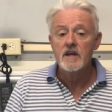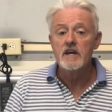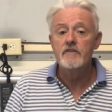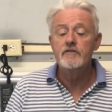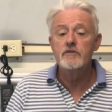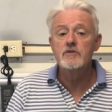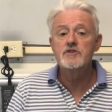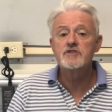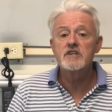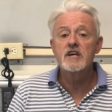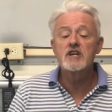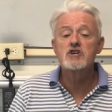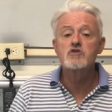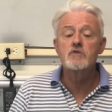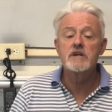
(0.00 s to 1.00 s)
If you see
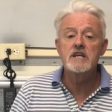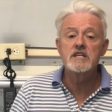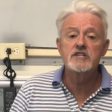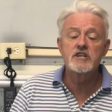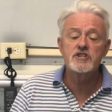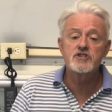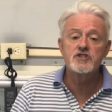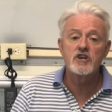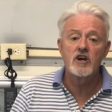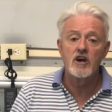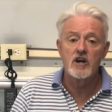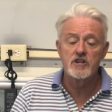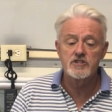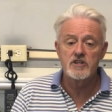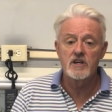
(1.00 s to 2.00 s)
a green
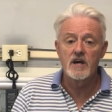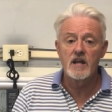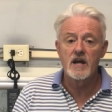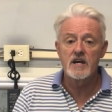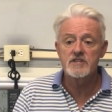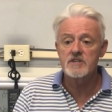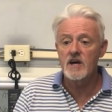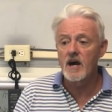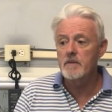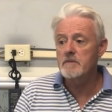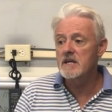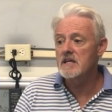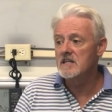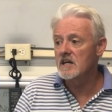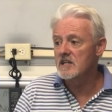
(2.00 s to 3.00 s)
discharge, and I, I
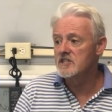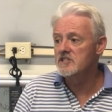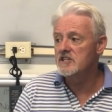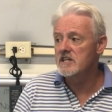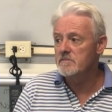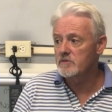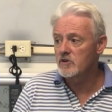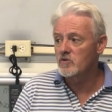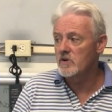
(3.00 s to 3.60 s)
mean a deep